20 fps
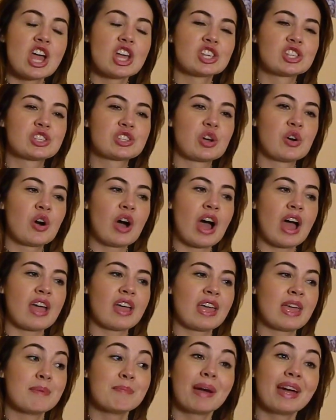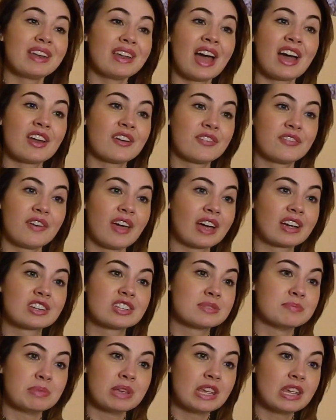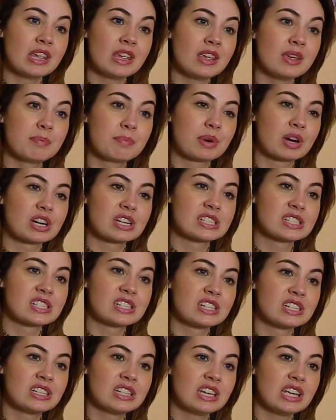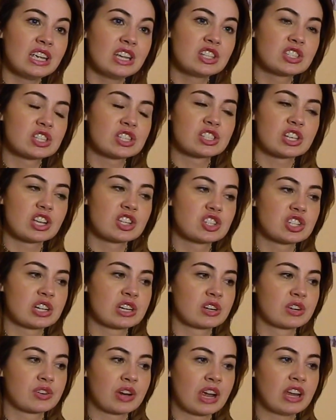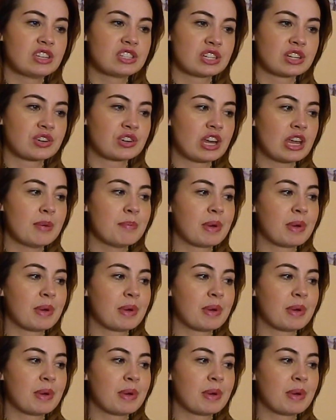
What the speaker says: So it might not affect me personally to such a great degree,